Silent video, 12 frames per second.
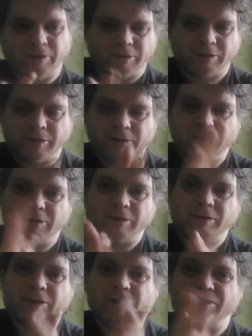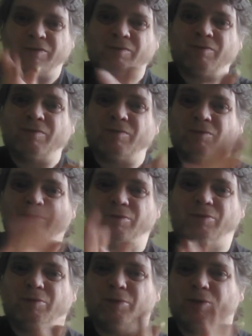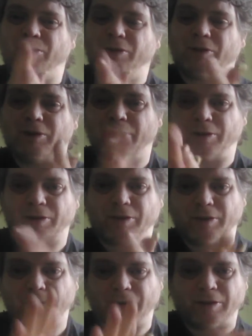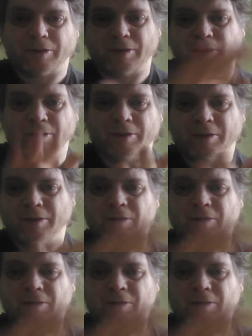(silence)